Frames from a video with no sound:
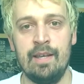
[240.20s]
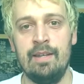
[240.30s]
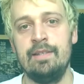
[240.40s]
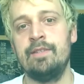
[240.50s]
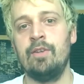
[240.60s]
and
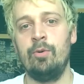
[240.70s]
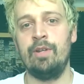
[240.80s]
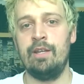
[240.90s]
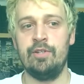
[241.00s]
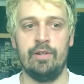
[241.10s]
it's so
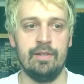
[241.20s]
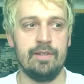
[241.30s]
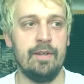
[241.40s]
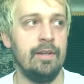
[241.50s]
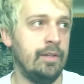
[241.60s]

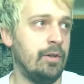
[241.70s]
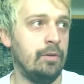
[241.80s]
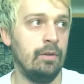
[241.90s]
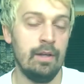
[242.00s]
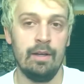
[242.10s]
dangerous.
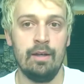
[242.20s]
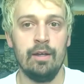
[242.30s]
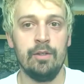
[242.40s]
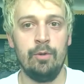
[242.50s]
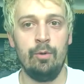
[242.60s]

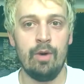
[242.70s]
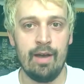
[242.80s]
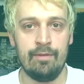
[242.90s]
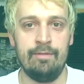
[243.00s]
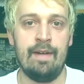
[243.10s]
You
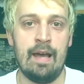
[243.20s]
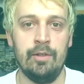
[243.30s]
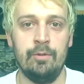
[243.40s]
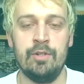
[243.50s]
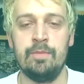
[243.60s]
have a
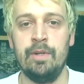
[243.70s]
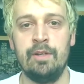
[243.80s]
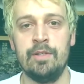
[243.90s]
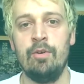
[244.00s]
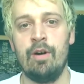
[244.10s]
value just
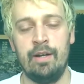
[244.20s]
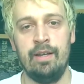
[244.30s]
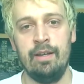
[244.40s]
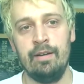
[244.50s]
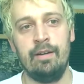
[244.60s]
because you are
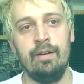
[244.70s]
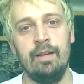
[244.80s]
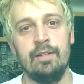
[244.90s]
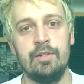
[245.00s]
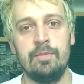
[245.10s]
here,
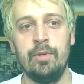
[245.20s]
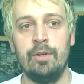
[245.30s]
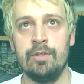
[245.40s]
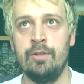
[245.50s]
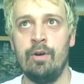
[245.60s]
and just
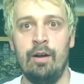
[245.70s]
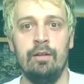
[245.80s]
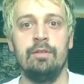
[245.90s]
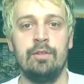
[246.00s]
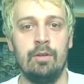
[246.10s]
because you are
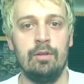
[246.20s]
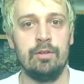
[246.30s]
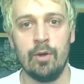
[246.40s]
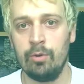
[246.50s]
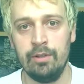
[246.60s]

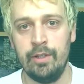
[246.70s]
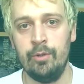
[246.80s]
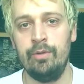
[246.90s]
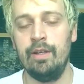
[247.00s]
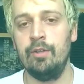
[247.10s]
totally
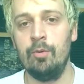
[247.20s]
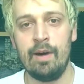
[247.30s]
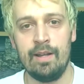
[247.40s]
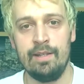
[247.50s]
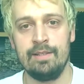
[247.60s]
unique.
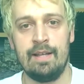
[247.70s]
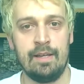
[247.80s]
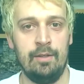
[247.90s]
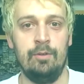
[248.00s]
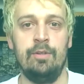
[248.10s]
Nobody is
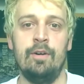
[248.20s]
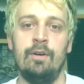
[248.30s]
like you,